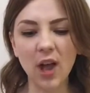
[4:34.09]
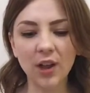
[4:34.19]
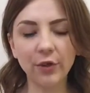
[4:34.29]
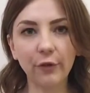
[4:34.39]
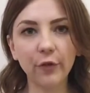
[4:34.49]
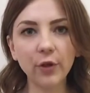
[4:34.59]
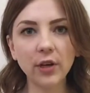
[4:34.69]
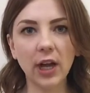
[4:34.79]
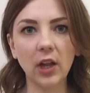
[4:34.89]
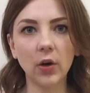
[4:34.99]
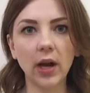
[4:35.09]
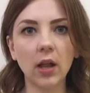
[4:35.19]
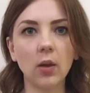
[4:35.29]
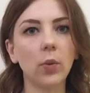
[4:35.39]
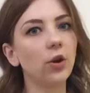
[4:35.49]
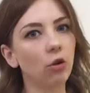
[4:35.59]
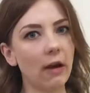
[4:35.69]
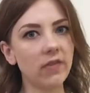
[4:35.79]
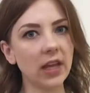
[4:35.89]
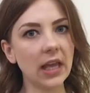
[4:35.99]
the food coloring, when
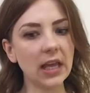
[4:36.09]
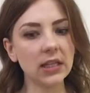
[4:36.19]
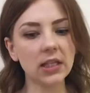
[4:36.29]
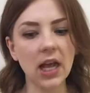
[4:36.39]
gravity hits,